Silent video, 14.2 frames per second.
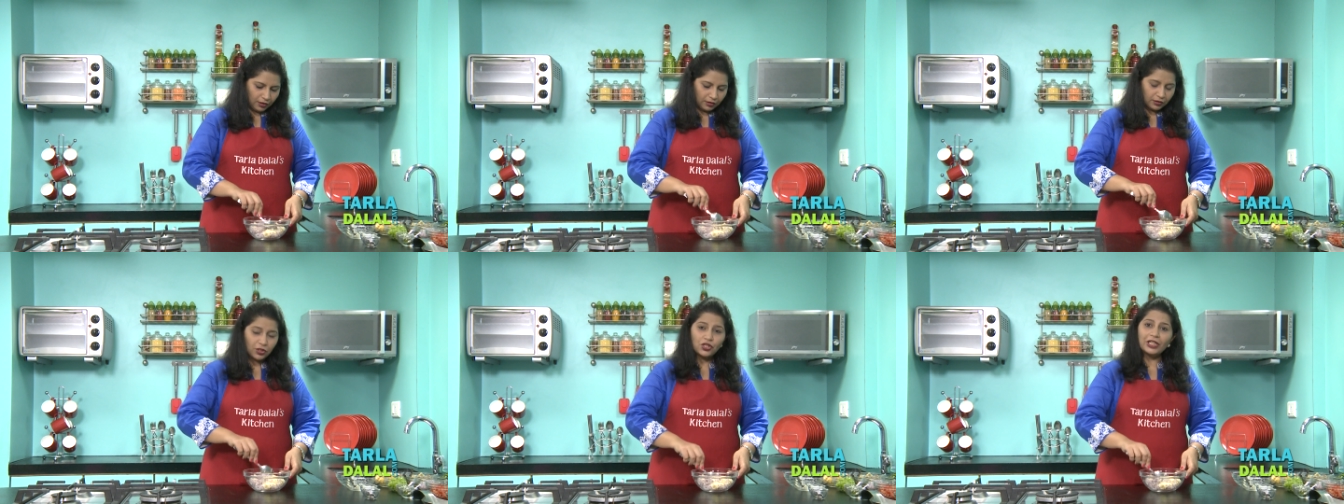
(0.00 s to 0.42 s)

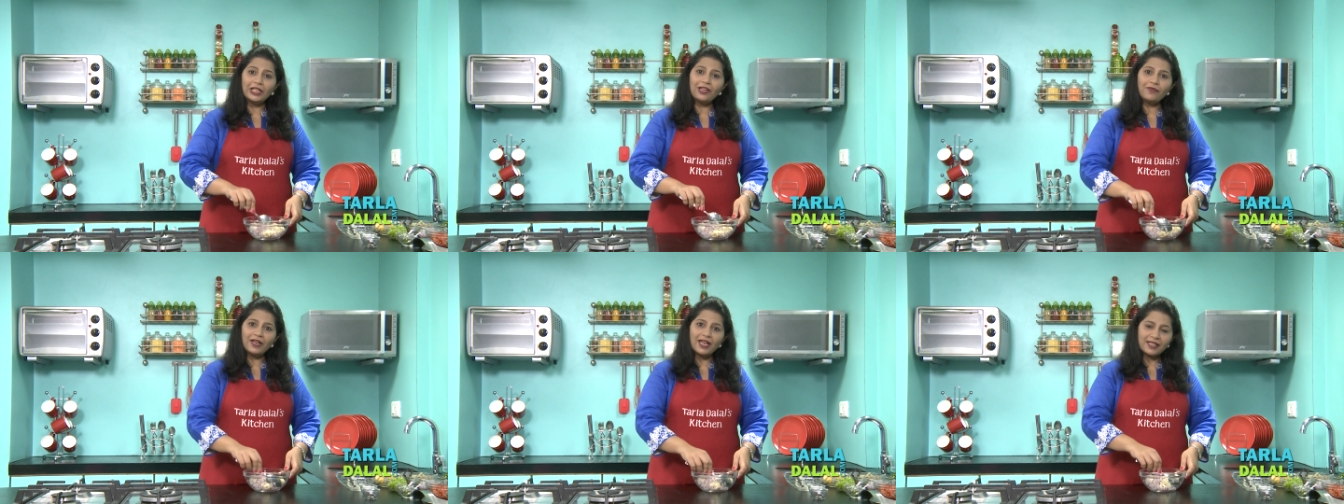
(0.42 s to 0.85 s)
The
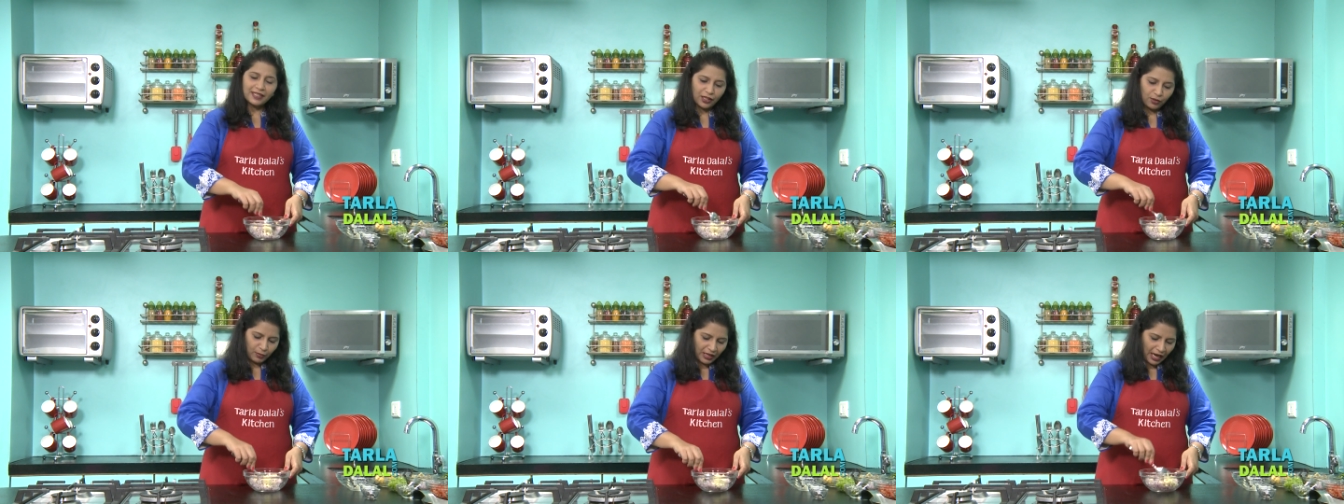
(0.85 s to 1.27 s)
chili flakes
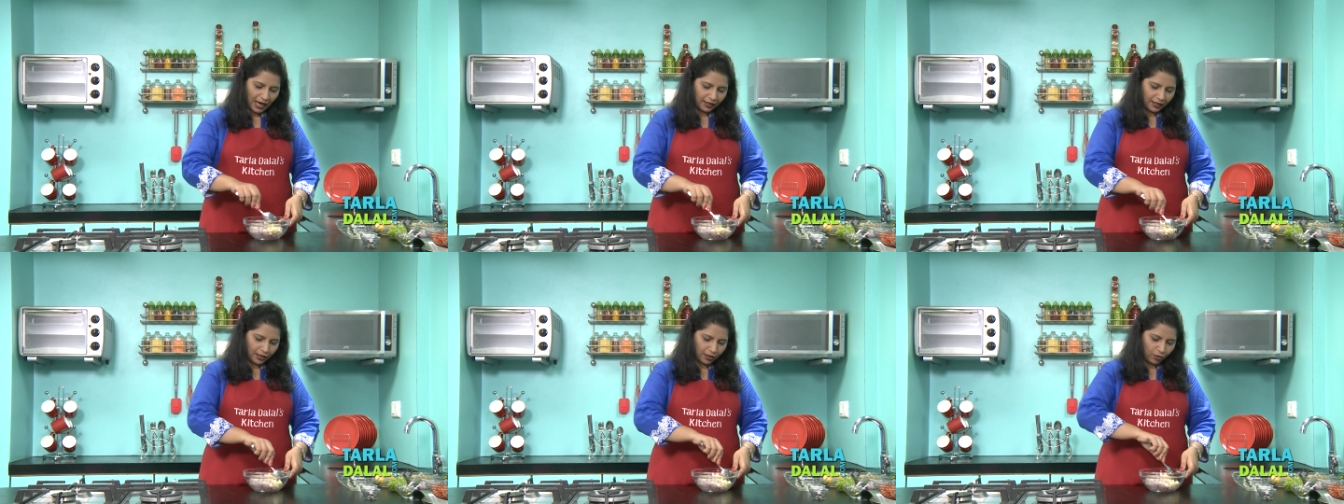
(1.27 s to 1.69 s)
can be
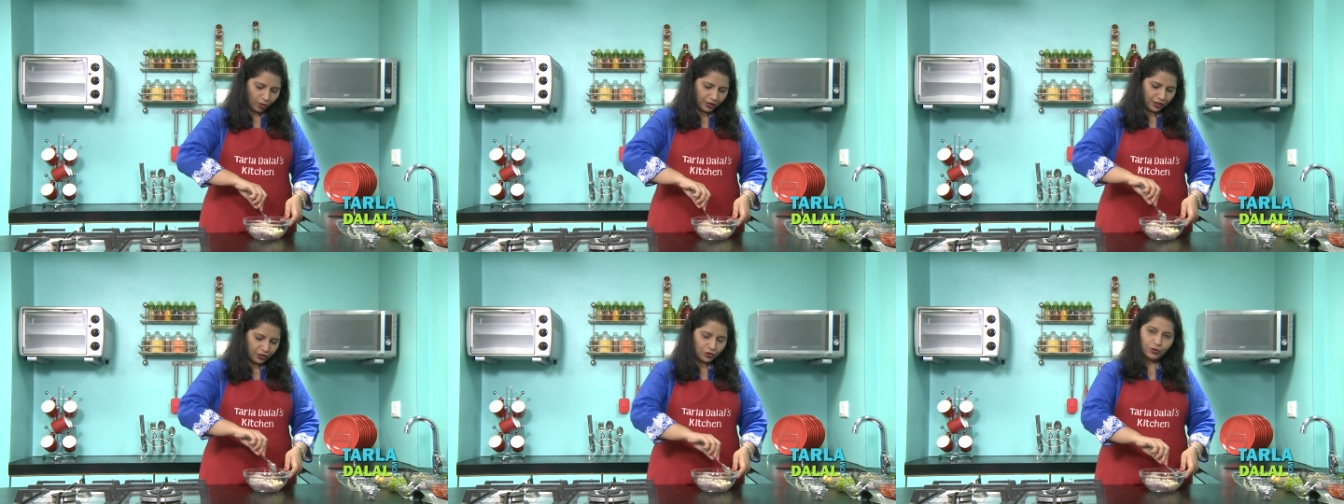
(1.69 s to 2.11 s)
added
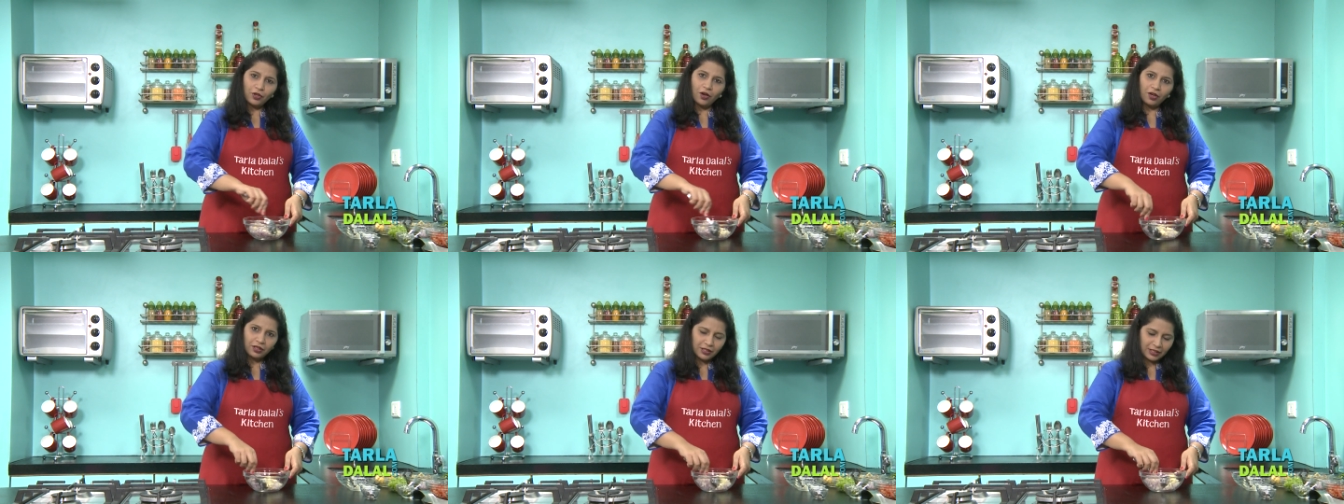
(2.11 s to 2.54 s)
according to
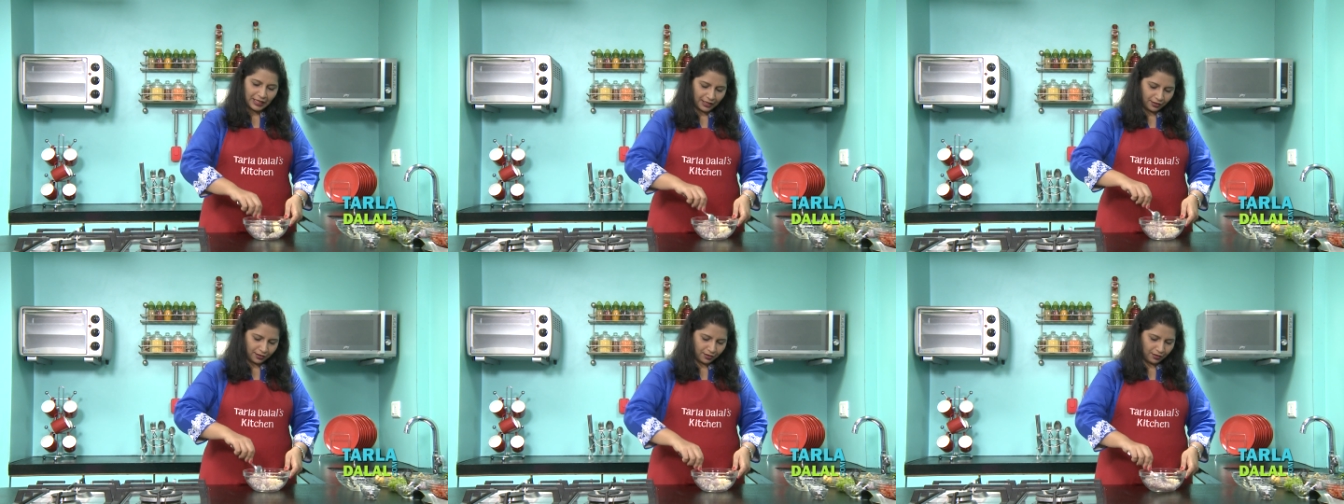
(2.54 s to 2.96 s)
your
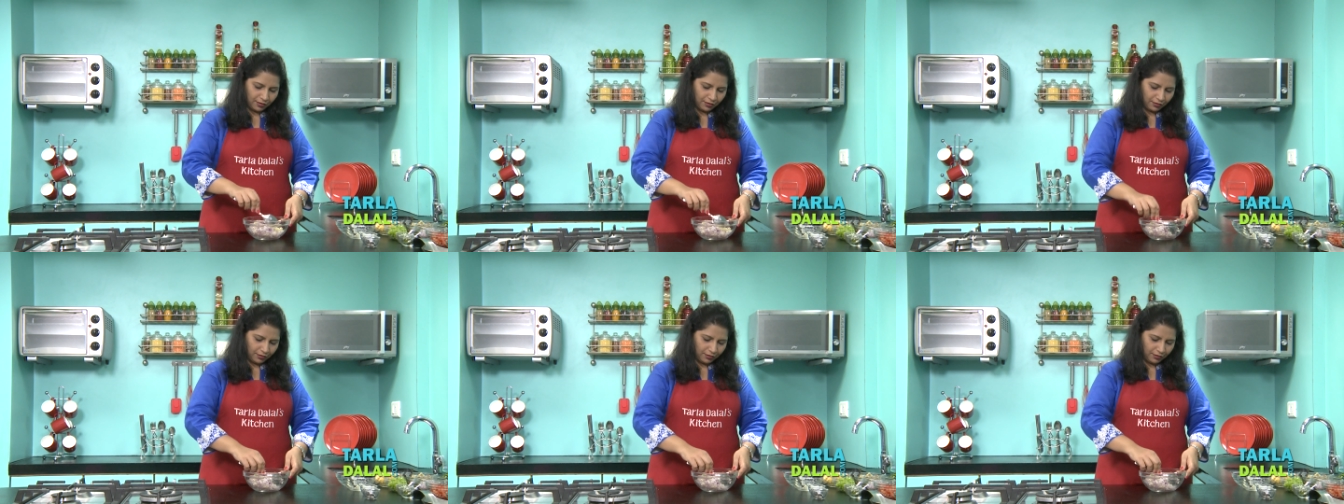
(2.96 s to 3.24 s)
taste.